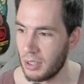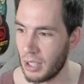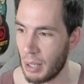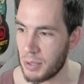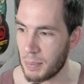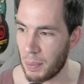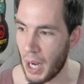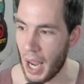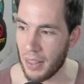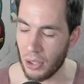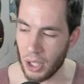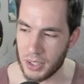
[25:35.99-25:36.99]
I'm surprised. I
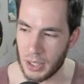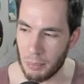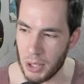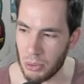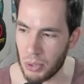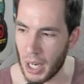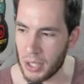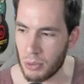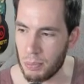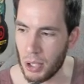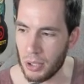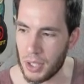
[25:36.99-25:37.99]
thought some of you guys would
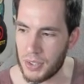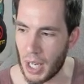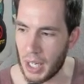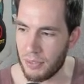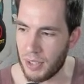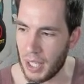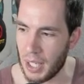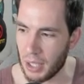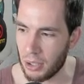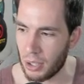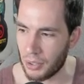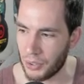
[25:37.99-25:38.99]
be on the side of Kid
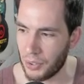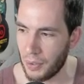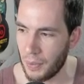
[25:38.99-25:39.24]
Icarus.